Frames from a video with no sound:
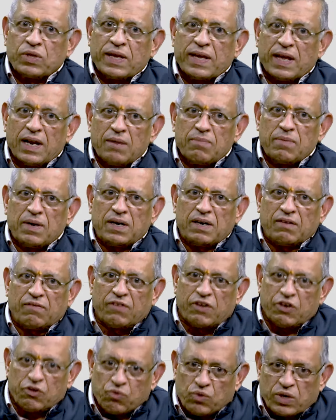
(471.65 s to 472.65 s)
the element
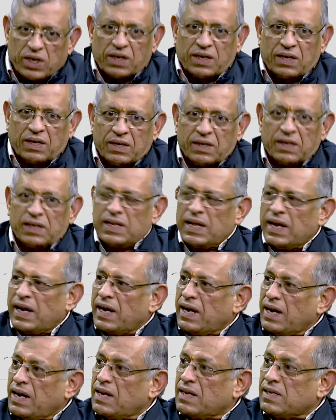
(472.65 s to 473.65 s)
of duty in the
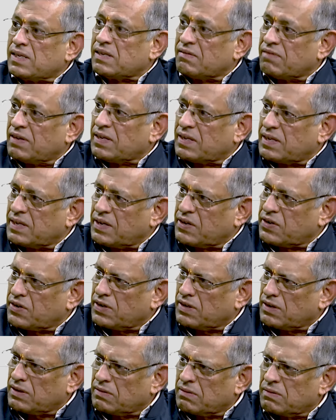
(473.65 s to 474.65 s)
Indian
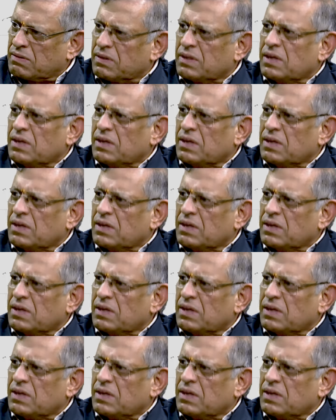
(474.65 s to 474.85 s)
civilization